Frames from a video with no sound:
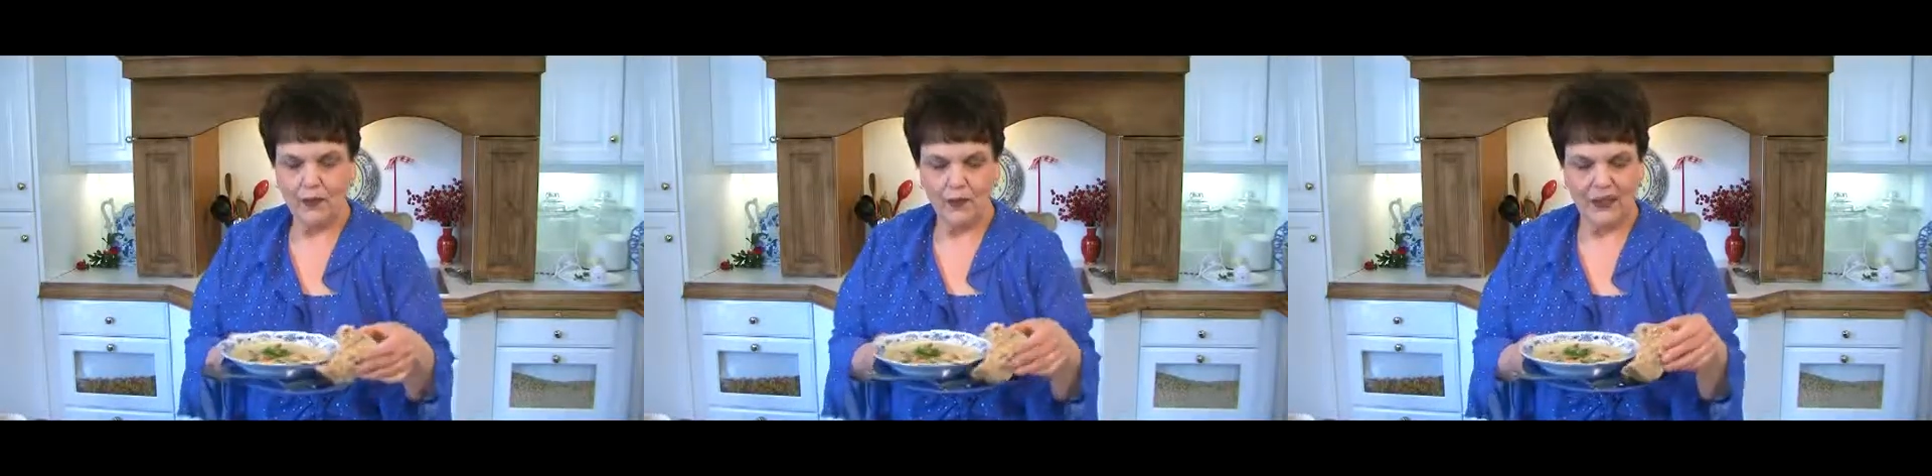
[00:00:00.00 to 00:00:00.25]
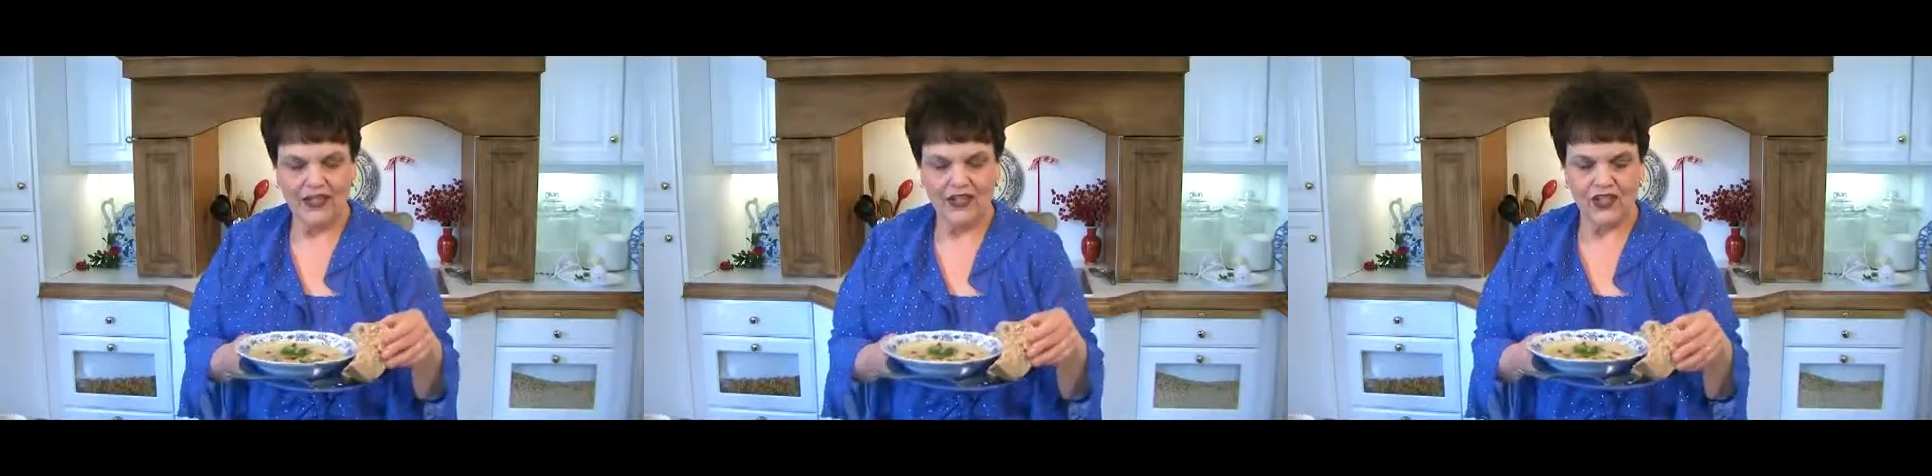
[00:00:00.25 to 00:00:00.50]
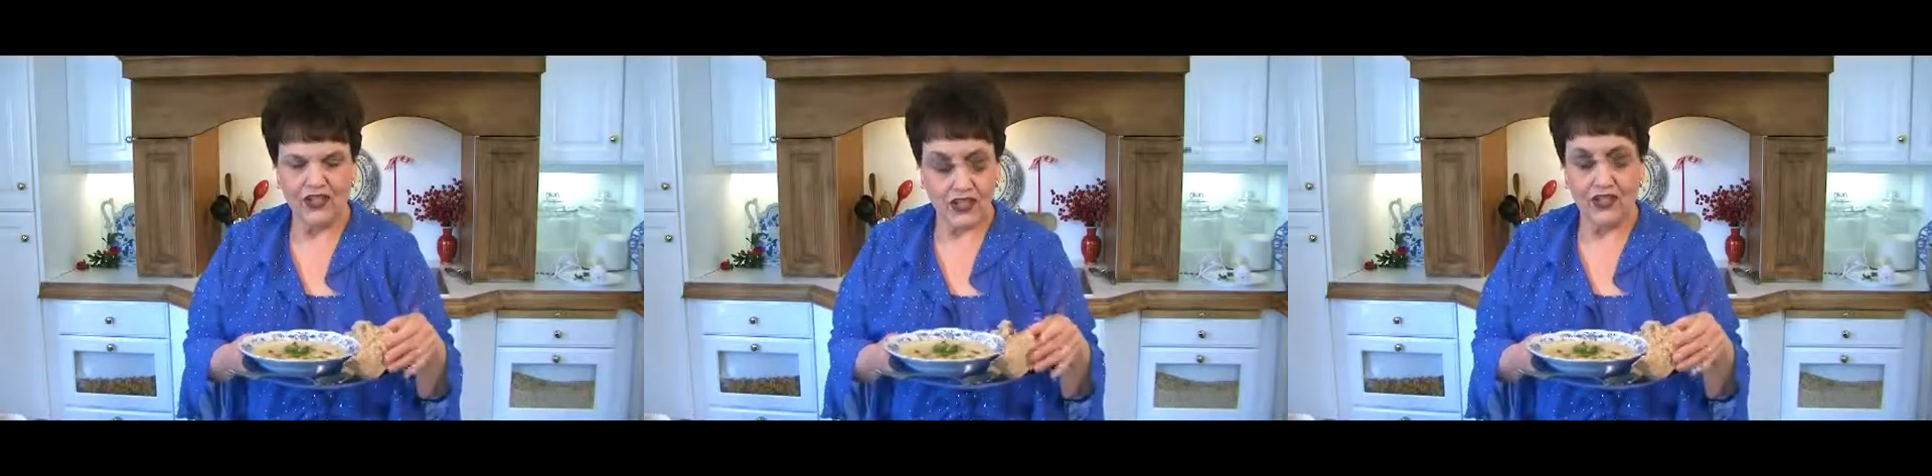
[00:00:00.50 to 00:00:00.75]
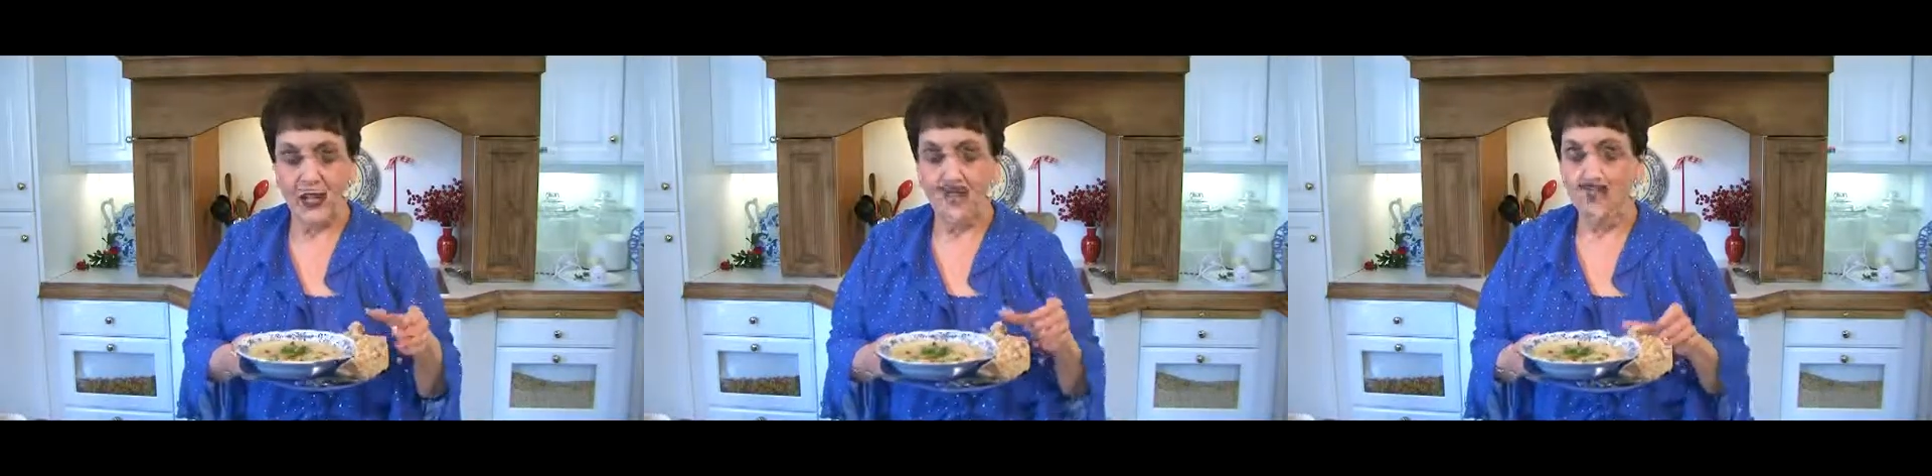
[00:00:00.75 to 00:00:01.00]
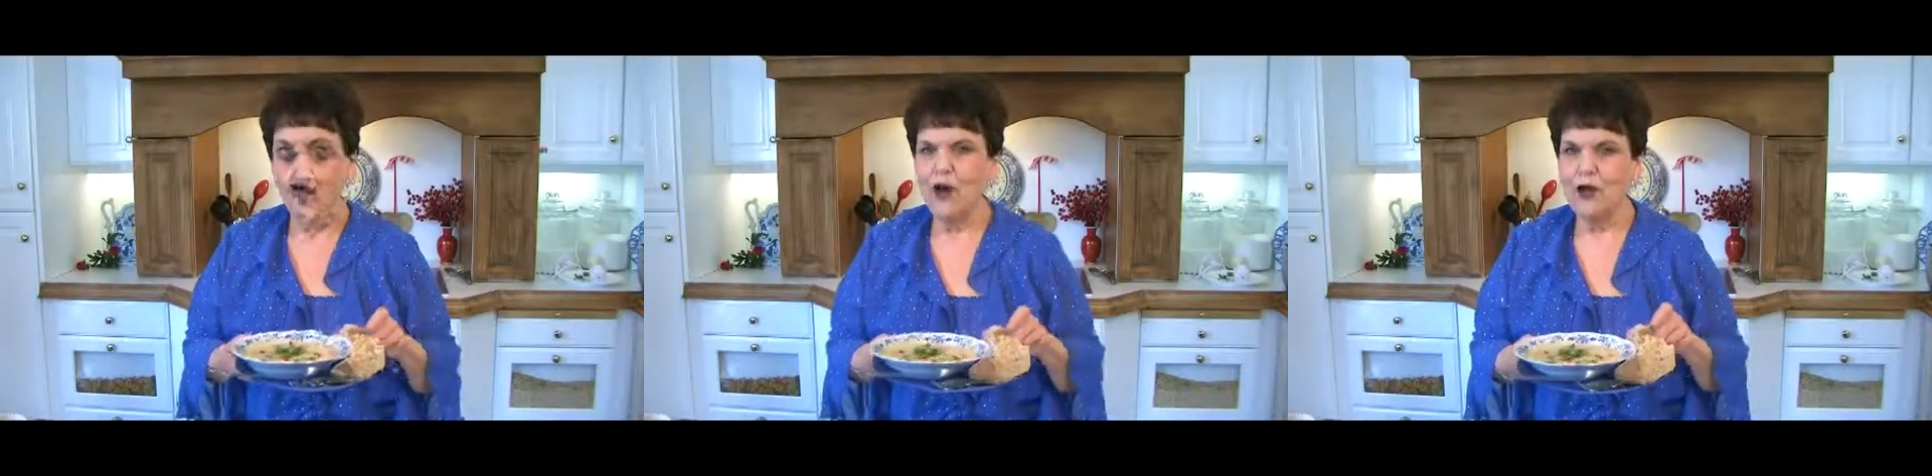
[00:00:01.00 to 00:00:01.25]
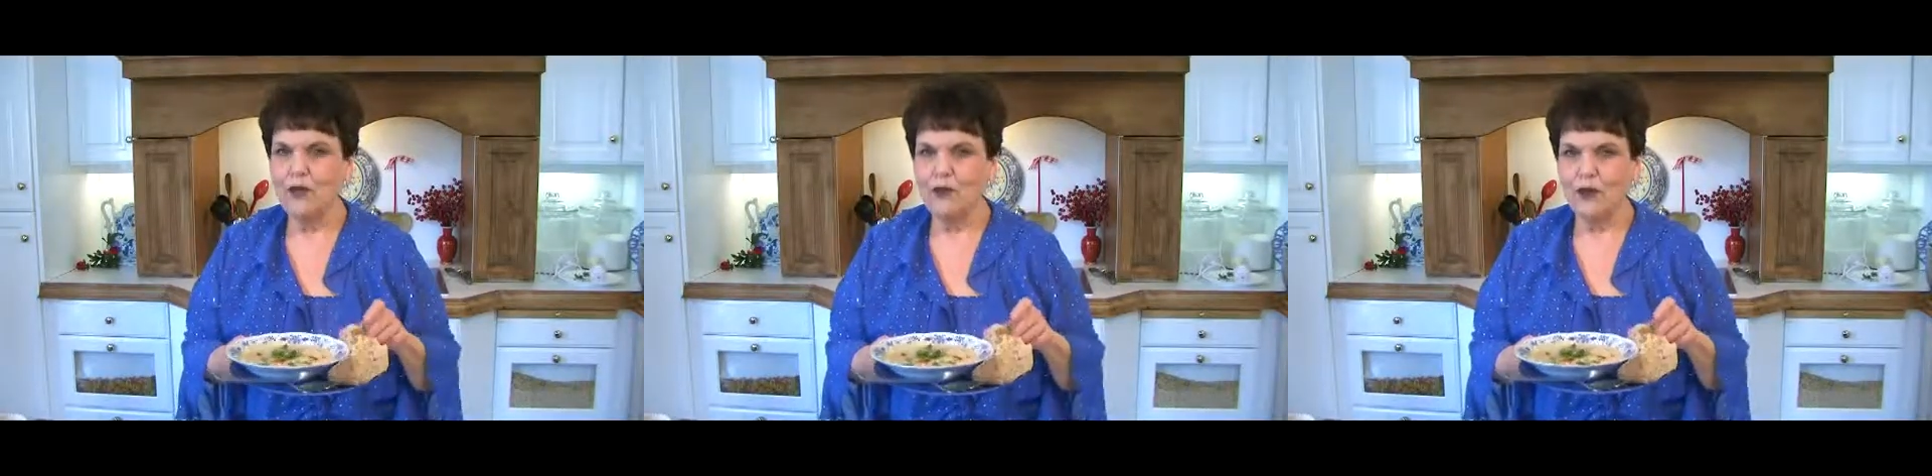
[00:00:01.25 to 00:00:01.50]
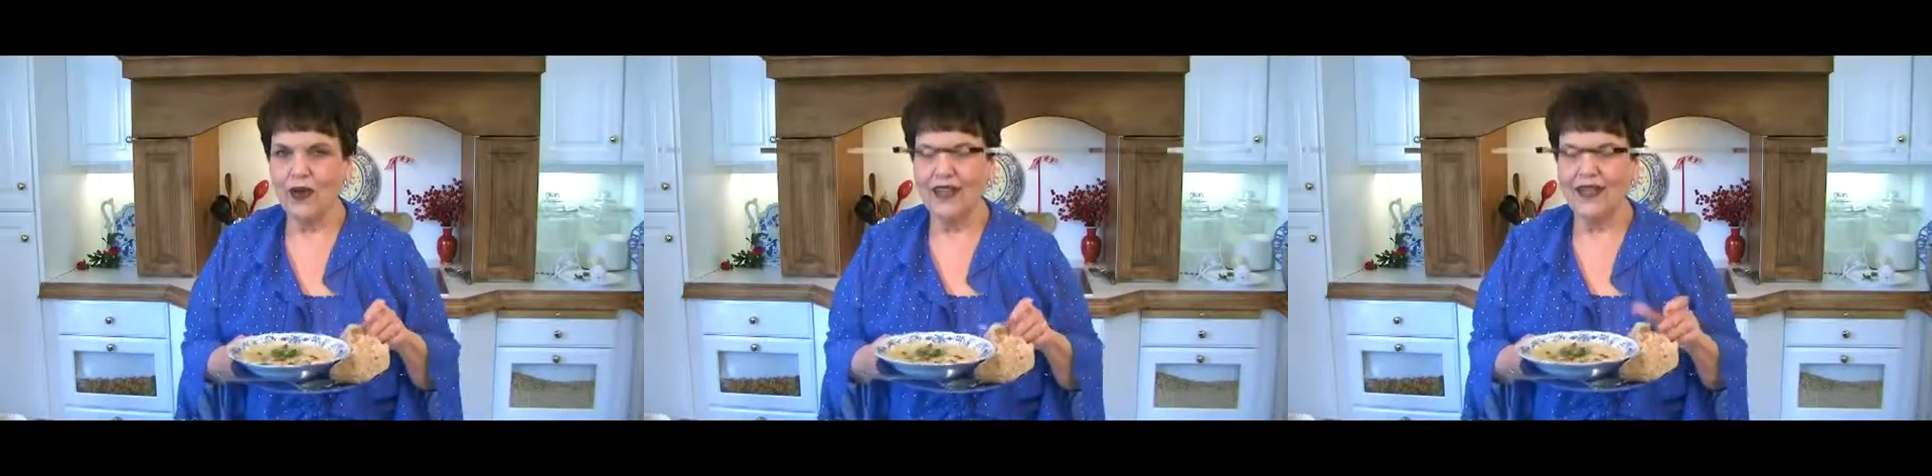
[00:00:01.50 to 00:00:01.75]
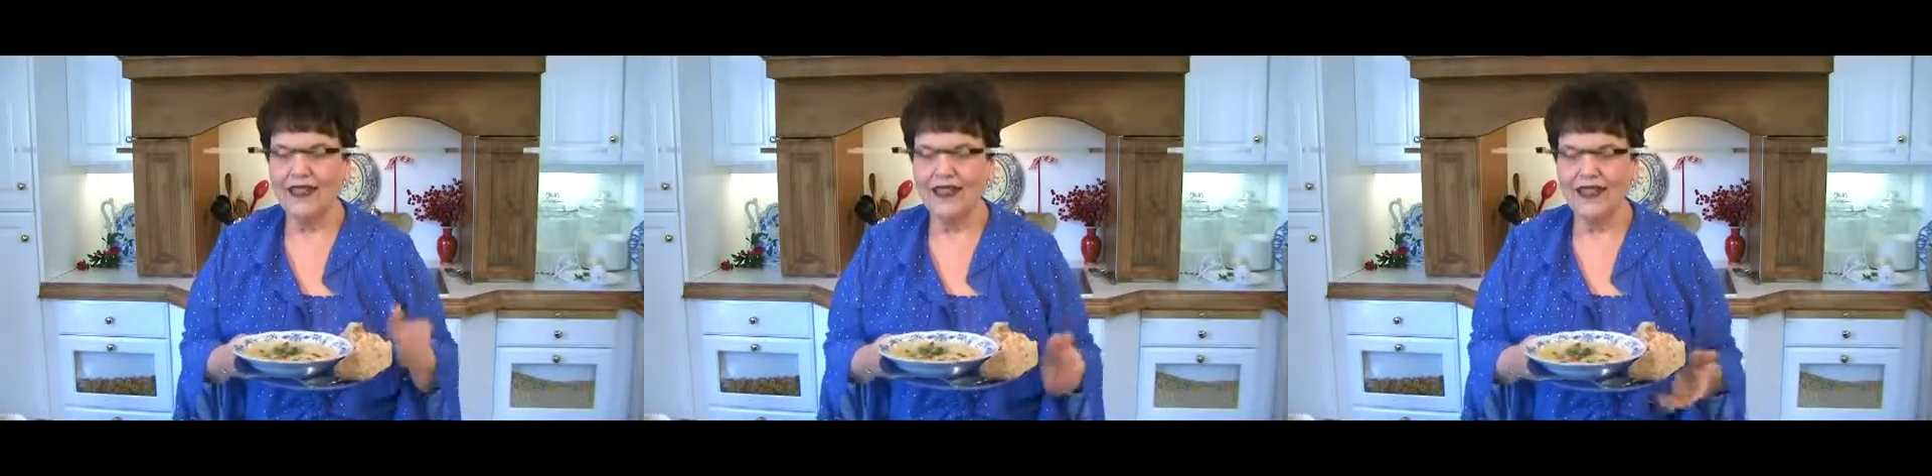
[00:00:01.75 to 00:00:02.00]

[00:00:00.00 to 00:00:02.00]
big chunks of hearty bread